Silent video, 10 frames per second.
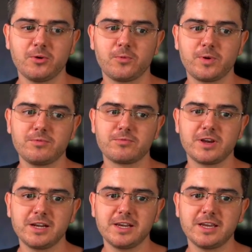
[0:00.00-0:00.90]
we
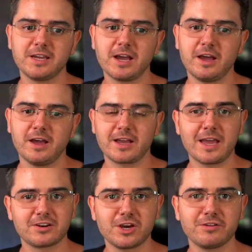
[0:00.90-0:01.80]
really uh,
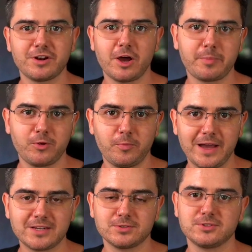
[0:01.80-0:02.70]
had kind of an uphill
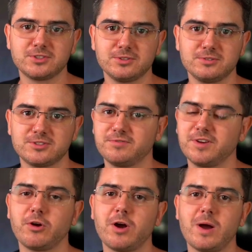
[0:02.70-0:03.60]
battle to to
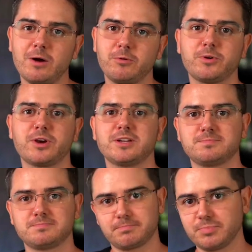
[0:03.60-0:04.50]
figure out how we were going
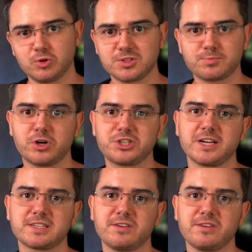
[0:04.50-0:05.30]
to build this project,